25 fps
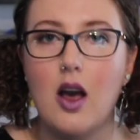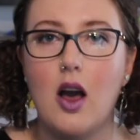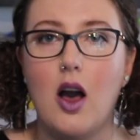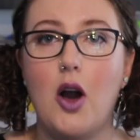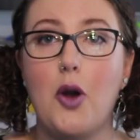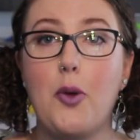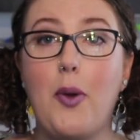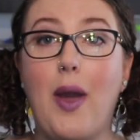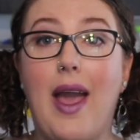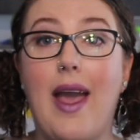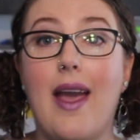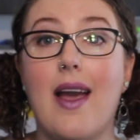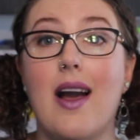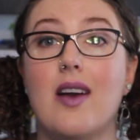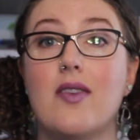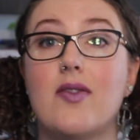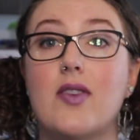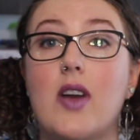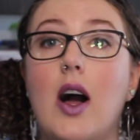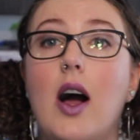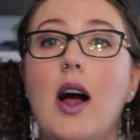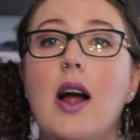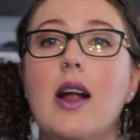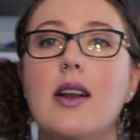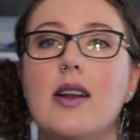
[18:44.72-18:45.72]
Okay, I've
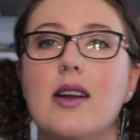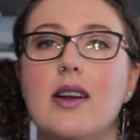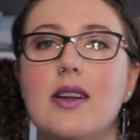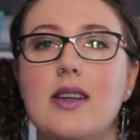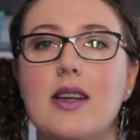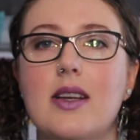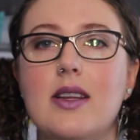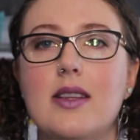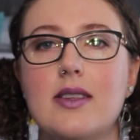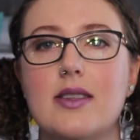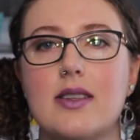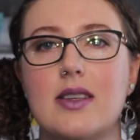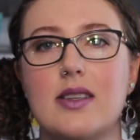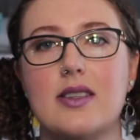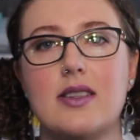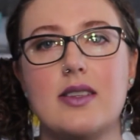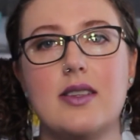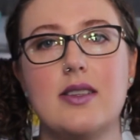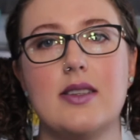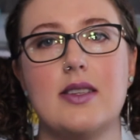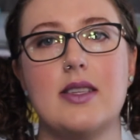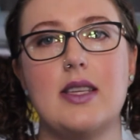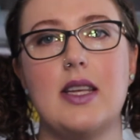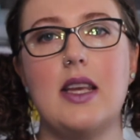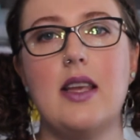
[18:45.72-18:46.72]
got a
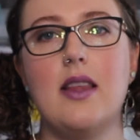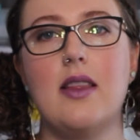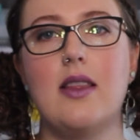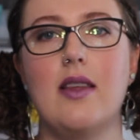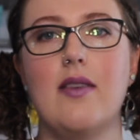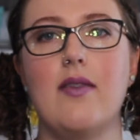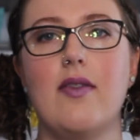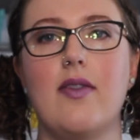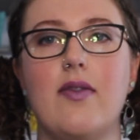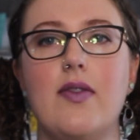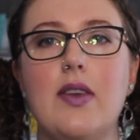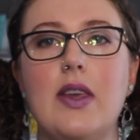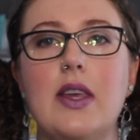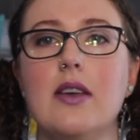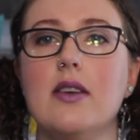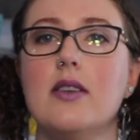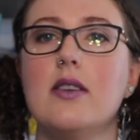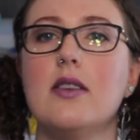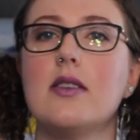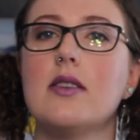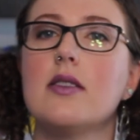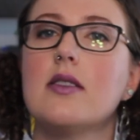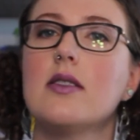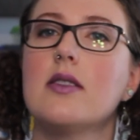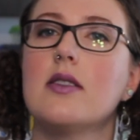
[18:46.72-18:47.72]
consistency that
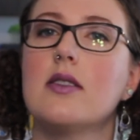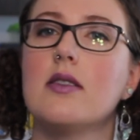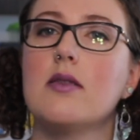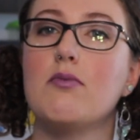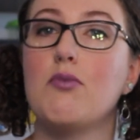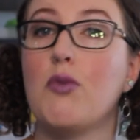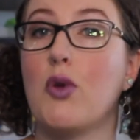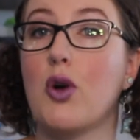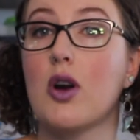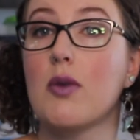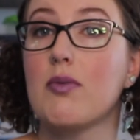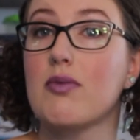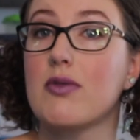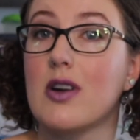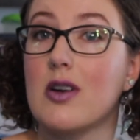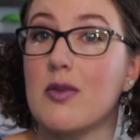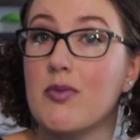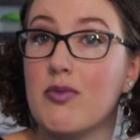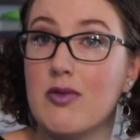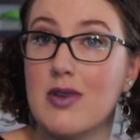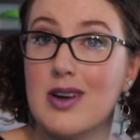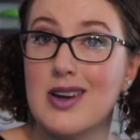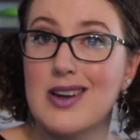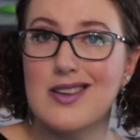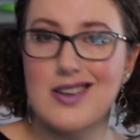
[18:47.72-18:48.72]
feels more
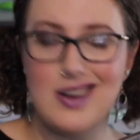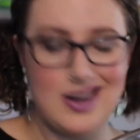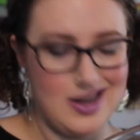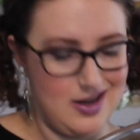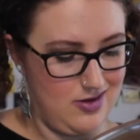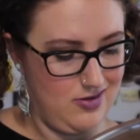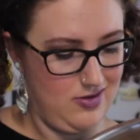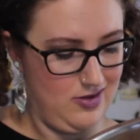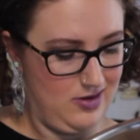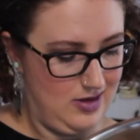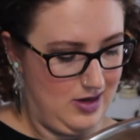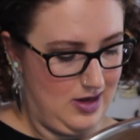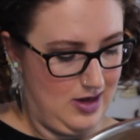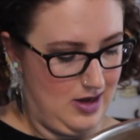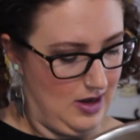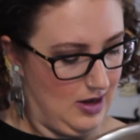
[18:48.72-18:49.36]
appropriate now.